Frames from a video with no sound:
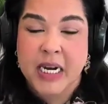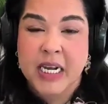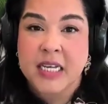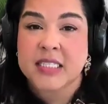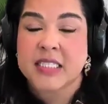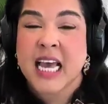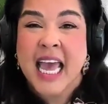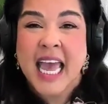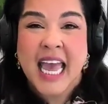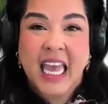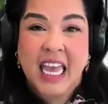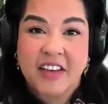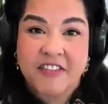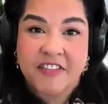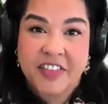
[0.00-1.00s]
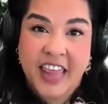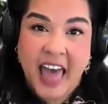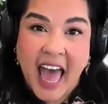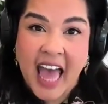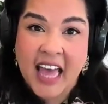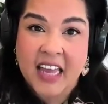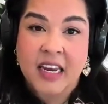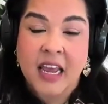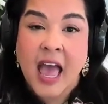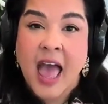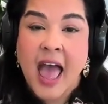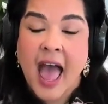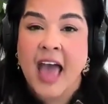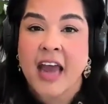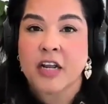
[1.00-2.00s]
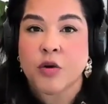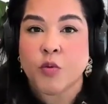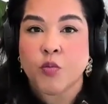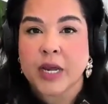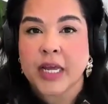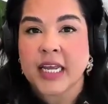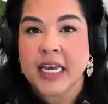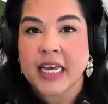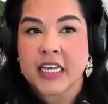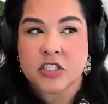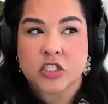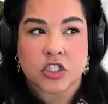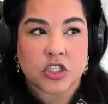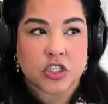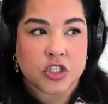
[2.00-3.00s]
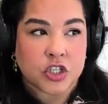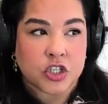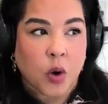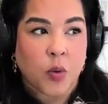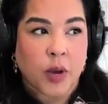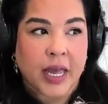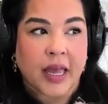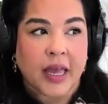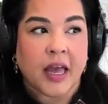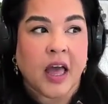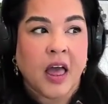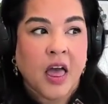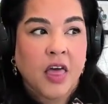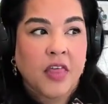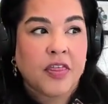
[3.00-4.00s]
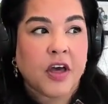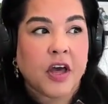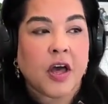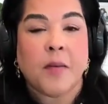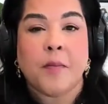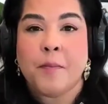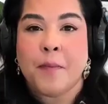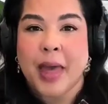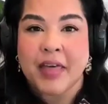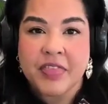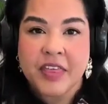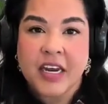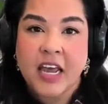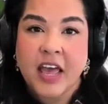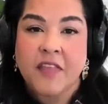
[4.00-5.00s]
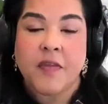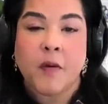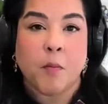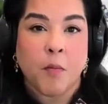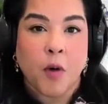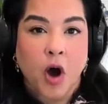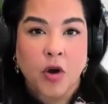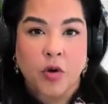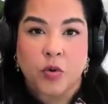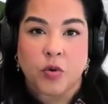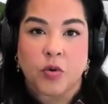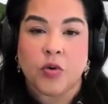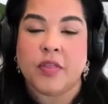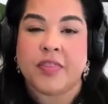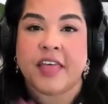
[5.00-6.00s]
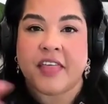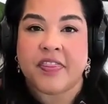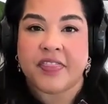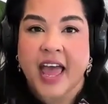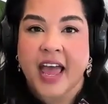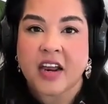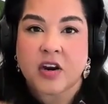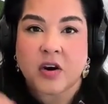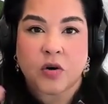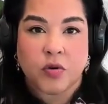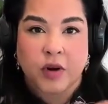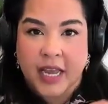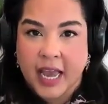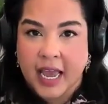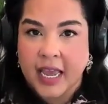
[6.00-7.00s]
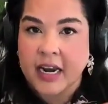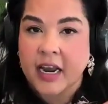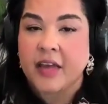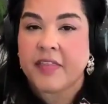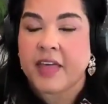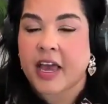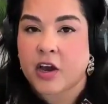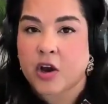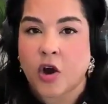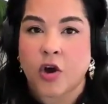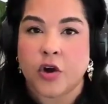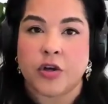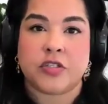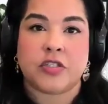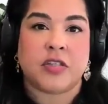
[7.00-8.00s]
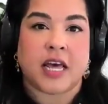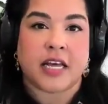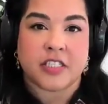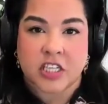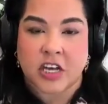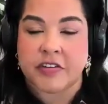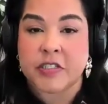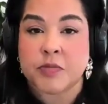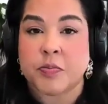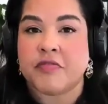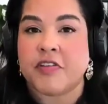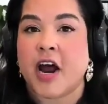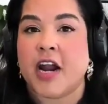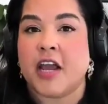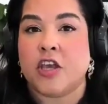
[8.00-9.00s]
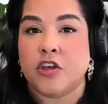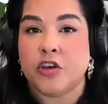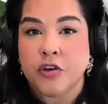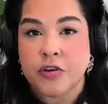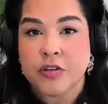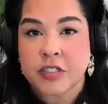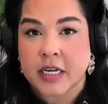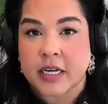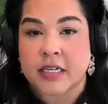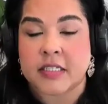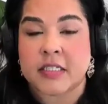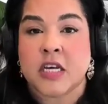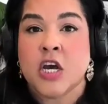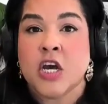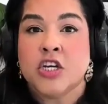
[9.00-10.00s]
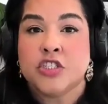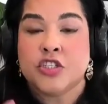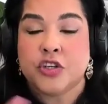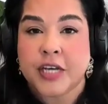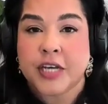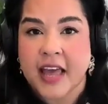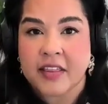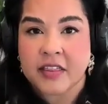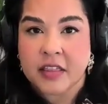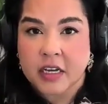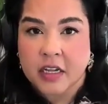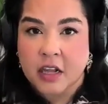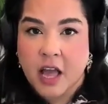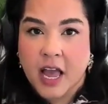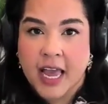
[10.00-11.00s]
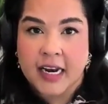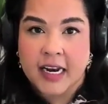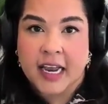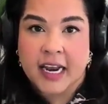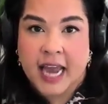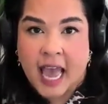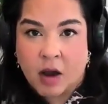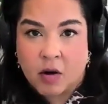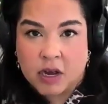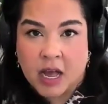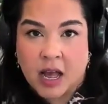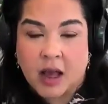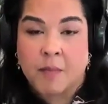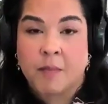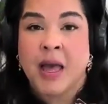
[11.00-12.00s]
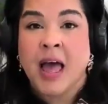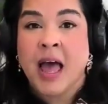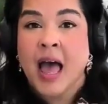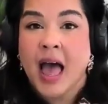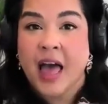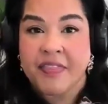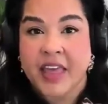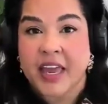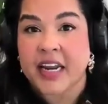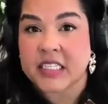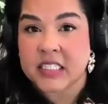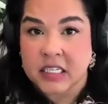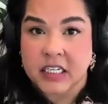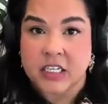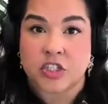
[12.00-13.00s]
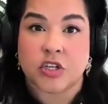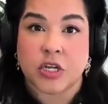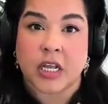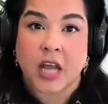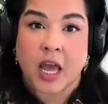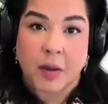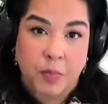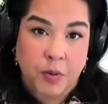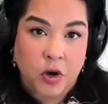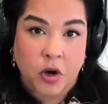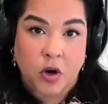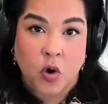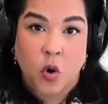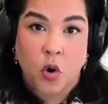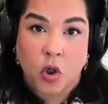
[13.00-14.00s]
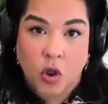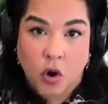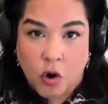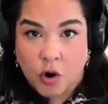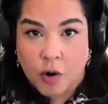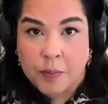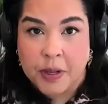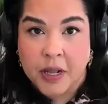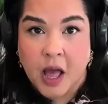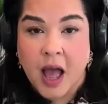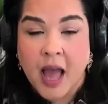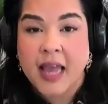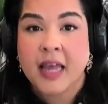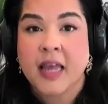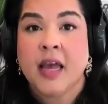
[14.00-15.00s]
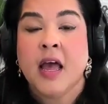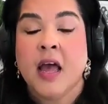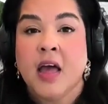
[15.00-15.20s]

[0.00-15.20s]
minutes, if that. And it really is just showing the method and the model that creator, that coach, that service provider uses to get the client an outcome. And then it's literally like book a call or apply